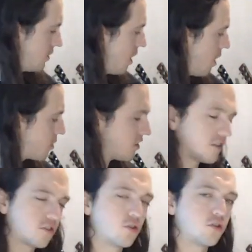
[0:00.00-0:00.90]
I'll put a
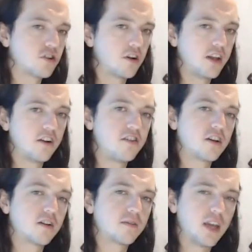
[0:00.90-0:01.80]
distortion on here so
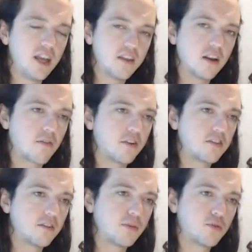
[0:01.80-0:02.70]
you can hear the difference
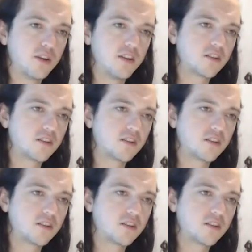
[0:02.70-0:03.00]
between the